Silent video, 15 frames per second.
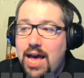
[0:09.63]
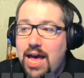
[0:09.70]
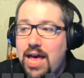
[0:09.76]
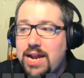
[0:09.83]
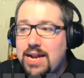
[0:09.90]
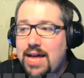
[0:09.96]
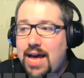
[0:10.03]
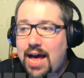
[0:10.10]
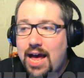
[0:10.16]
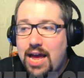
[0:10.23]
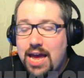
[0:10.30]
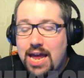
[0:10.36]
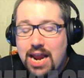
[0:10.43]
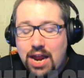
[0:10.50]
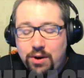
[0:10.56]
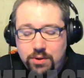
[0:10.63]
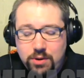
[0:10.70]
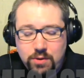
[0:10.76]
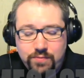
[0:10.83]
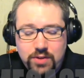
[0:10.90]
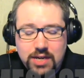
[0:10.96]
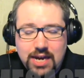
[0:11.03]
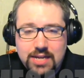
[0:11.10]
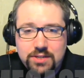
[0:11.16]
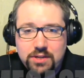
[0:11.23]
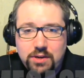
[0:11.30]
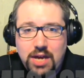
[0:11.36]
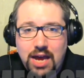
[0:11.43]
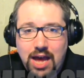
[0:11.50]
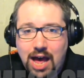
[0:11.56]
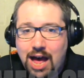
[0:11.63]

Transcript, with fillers: And and I don't know if you guys know.